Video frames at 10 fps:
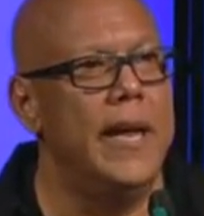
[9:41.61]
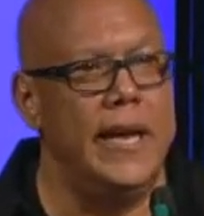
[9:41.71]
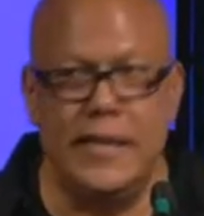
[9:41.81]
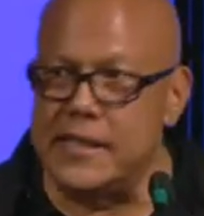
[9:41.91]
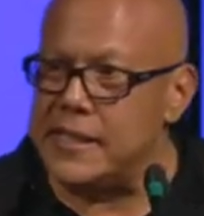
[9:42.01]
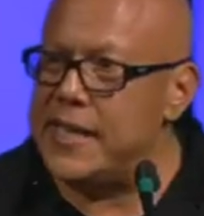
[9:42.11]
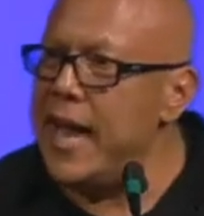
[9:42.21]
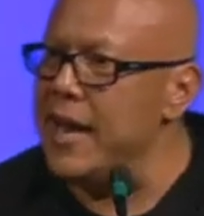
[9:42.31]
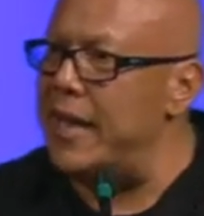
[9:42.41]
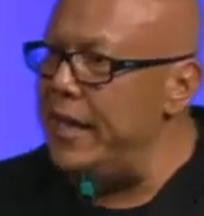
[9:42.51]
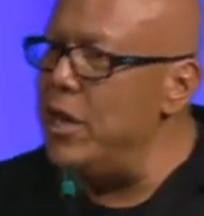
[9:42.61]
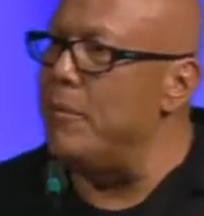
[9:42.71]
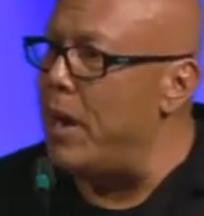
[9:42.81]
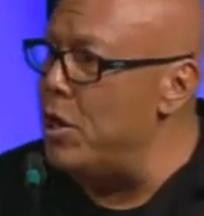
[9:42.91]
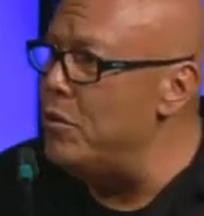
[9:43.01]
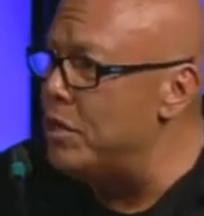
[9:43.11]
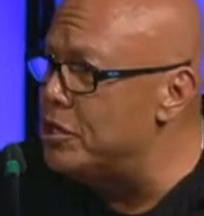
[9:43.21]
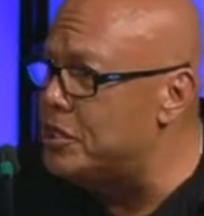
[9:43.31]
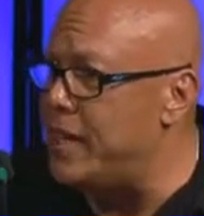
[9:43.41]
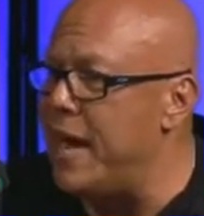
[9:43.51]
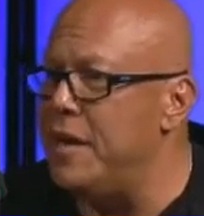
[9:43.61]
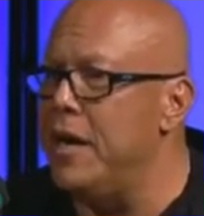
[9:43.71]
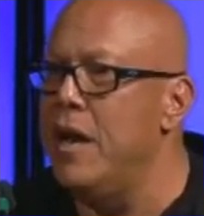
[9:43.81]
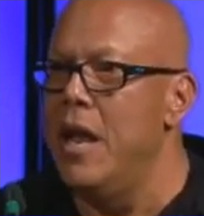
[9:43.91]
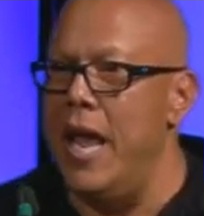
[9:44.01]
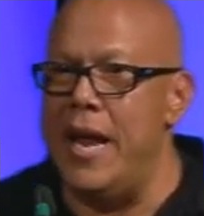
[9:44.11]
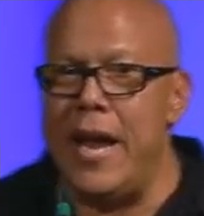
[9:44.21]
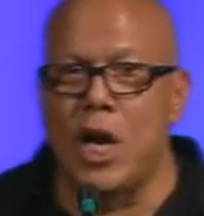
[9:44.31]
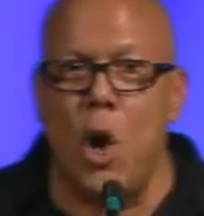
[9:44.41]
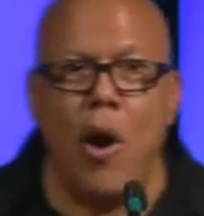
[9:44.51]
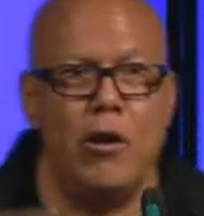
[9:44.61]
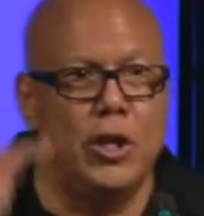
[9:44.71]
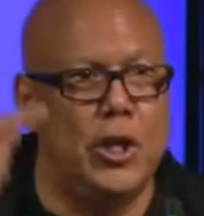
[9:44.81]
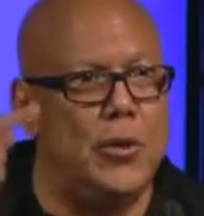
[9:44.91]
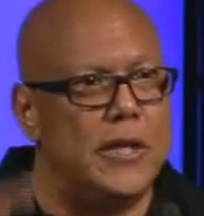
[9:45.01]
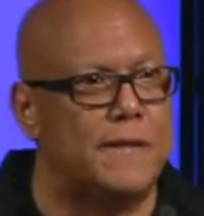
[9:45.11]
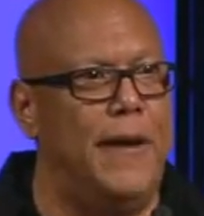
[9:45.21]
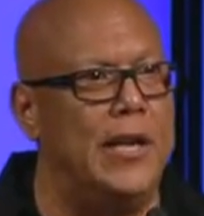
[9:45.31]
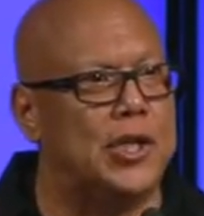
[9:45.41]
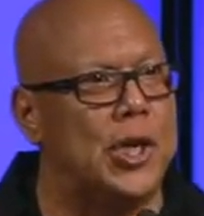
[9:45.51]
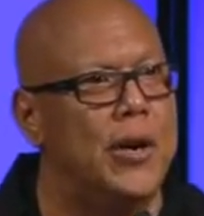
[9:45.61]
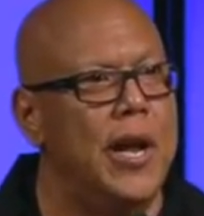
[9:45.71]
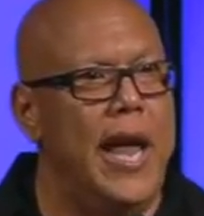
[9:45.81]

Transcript: Instead, I lean on my own understanding and I go out and do this venture,